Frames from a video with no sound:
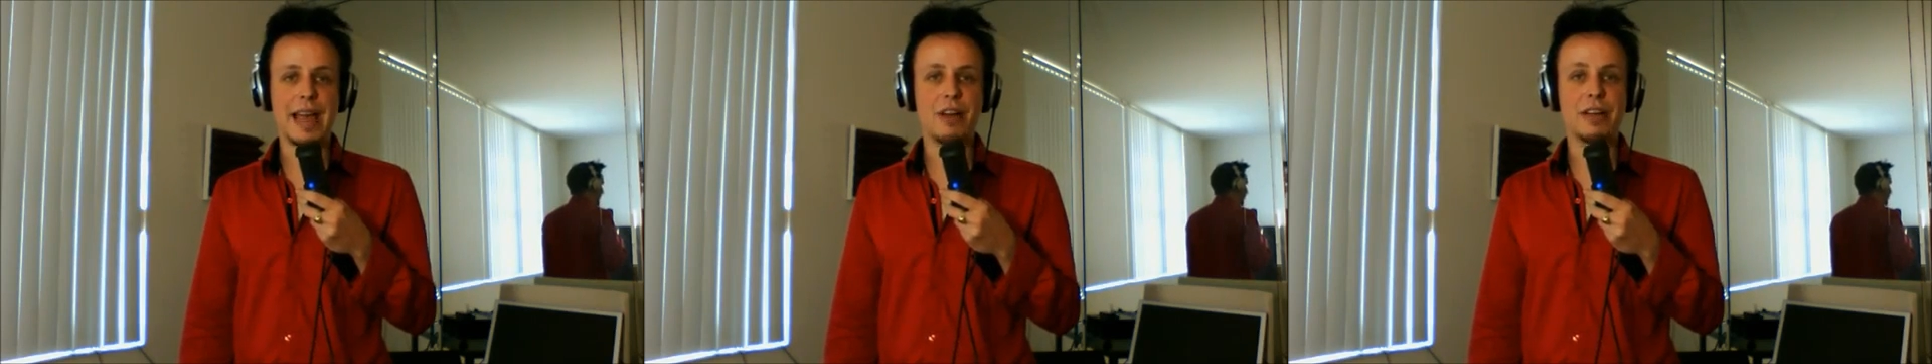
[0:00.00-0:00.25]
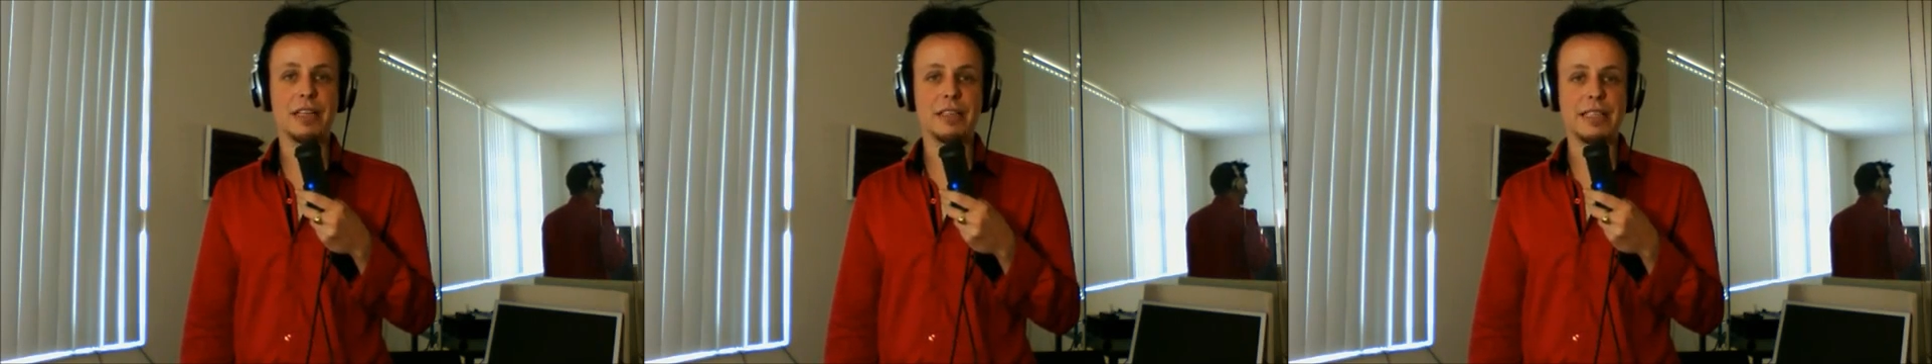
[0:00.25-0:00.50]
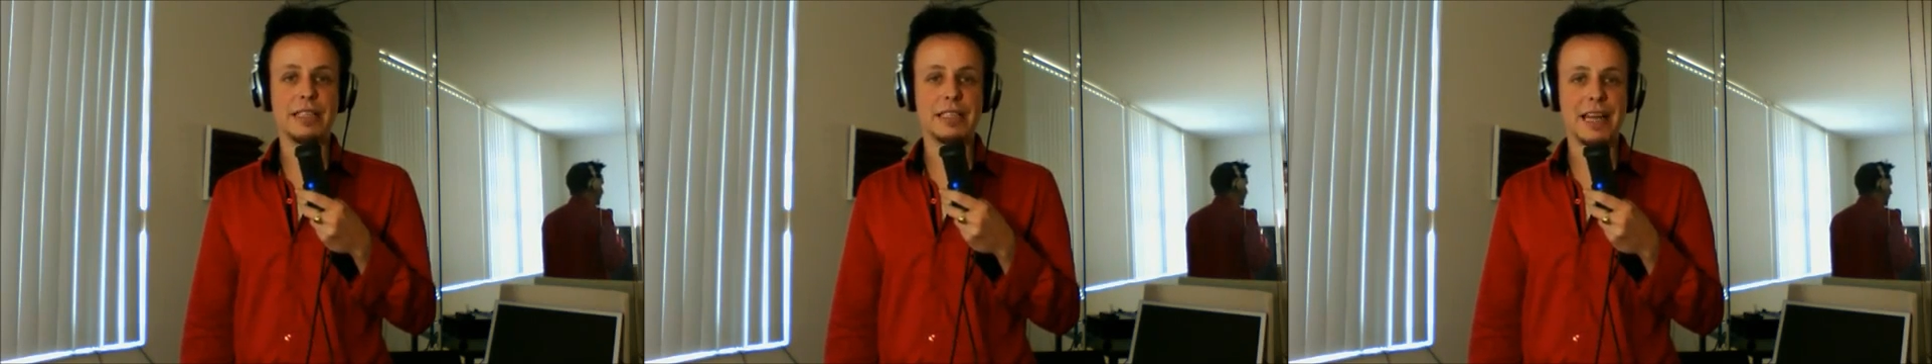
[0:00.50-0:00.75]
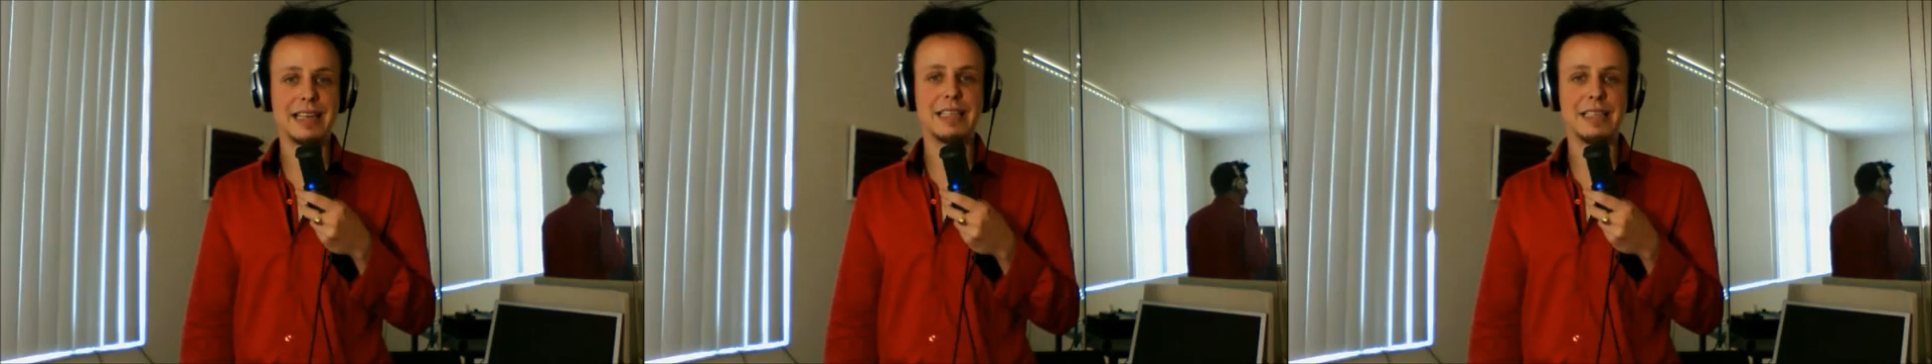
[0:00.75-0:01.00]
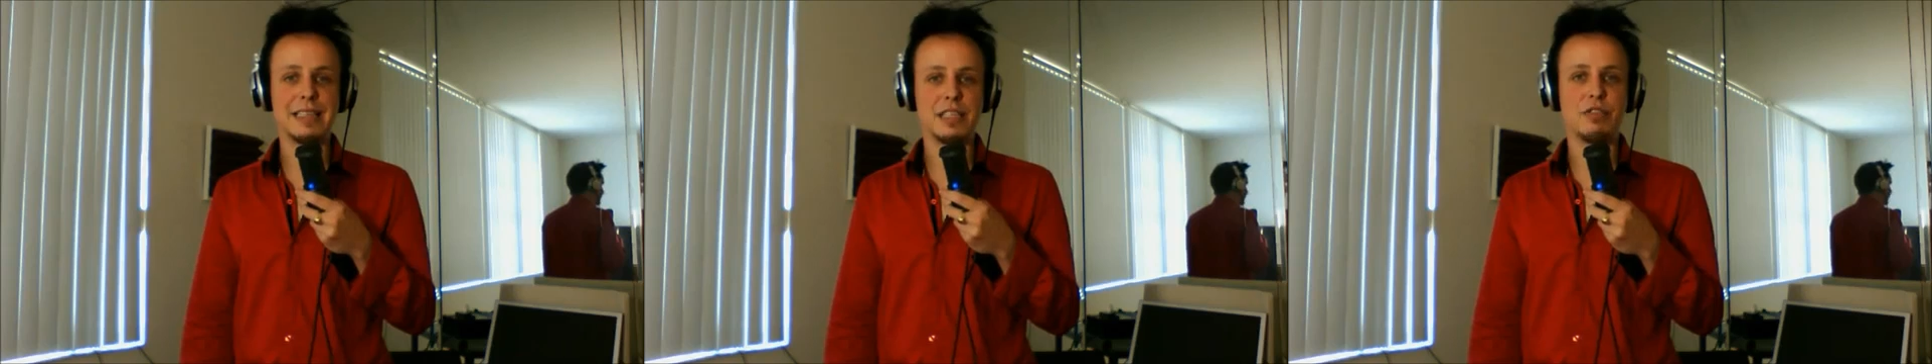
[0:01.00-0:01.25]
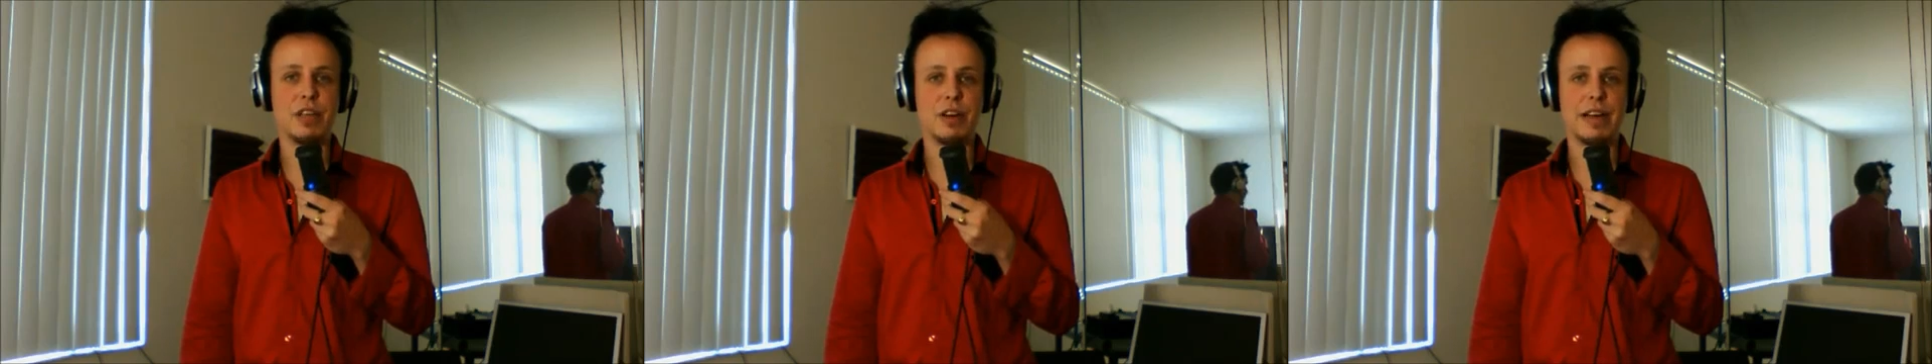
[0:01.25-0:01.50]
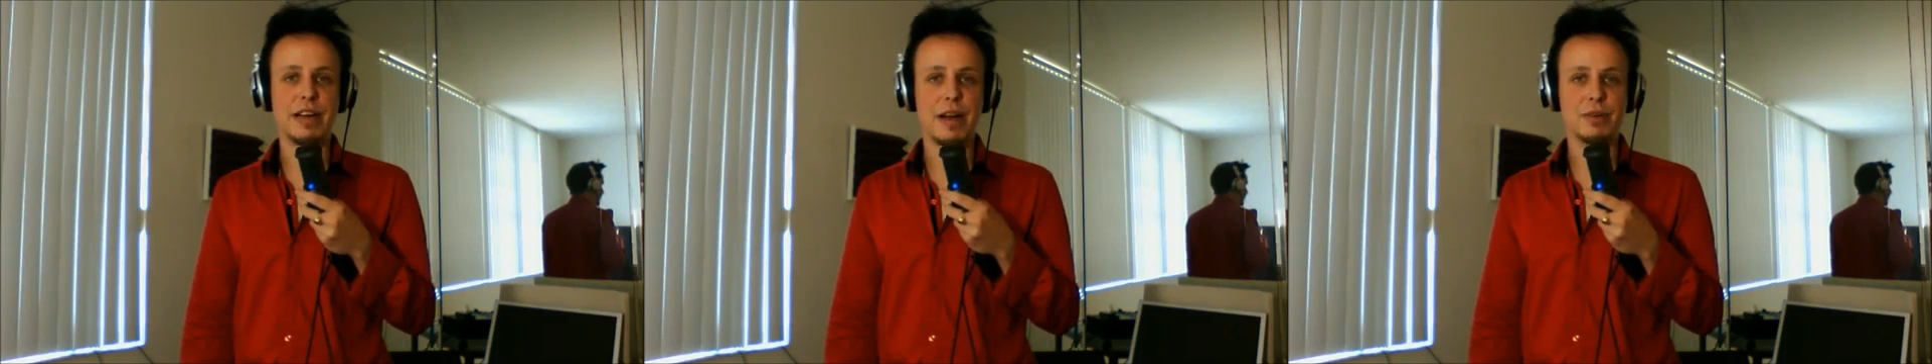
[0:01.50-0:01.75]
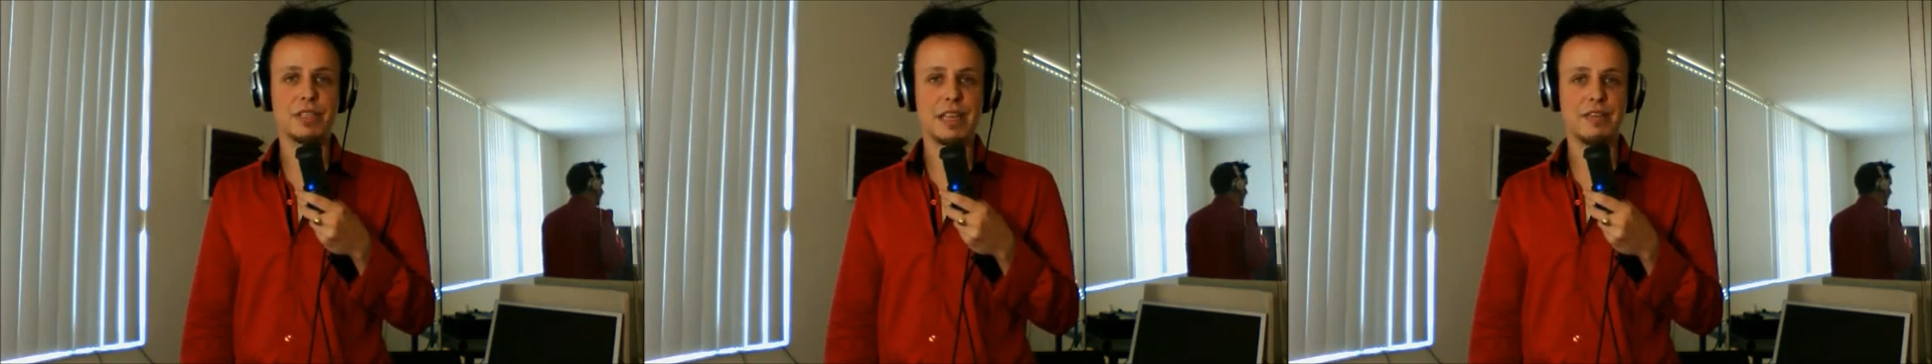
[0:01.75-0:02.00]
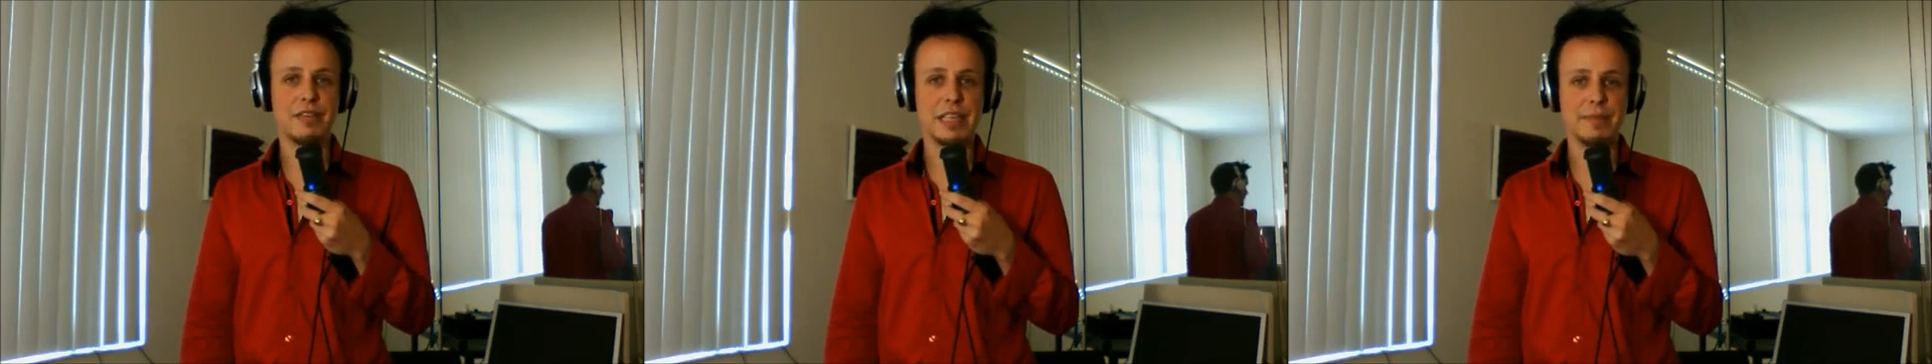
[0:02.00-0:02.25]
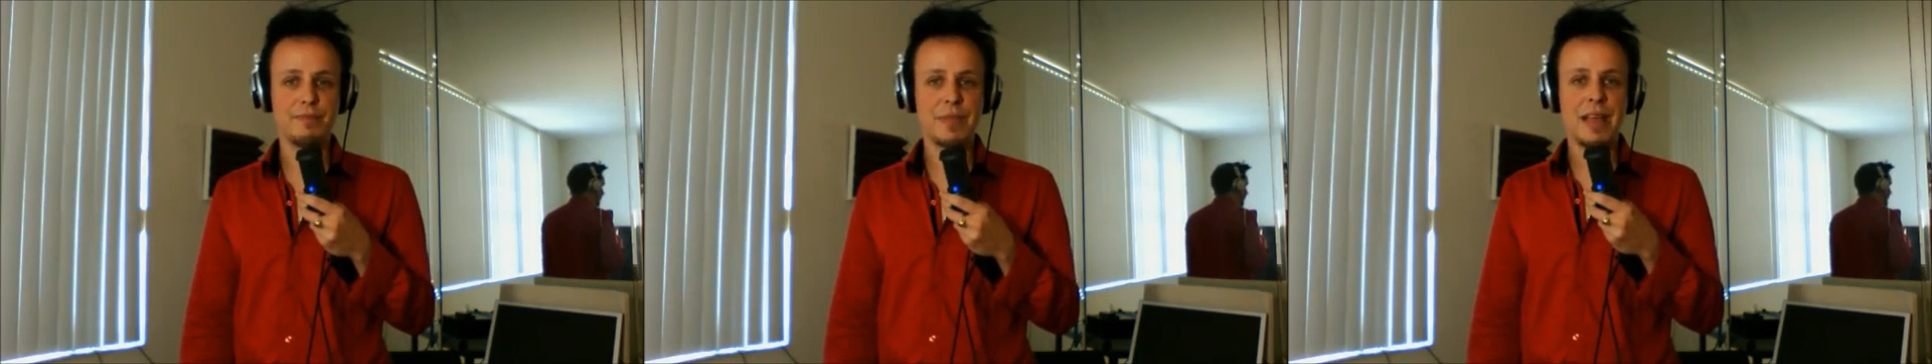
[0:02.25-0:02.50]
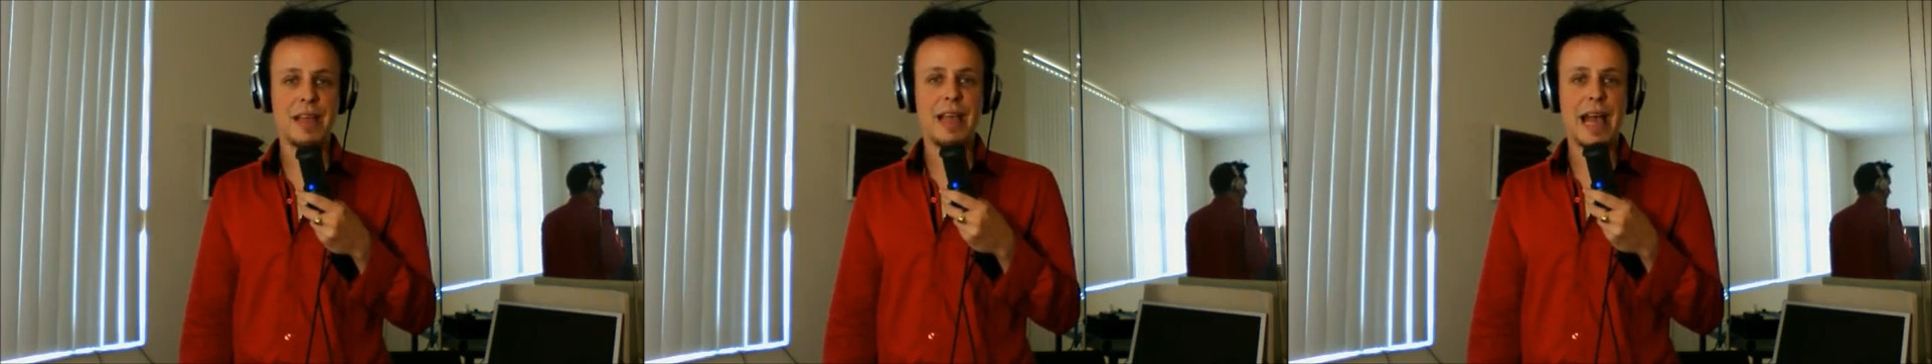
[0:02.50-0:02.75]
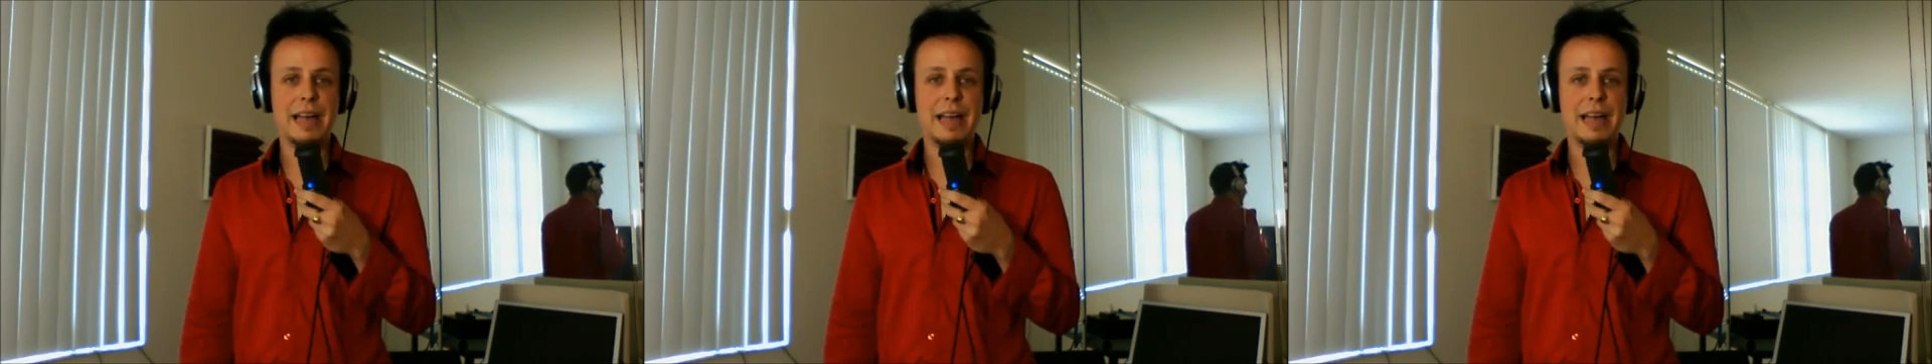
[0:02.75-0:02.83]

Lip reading: and arrogantly decided to disregard our safety.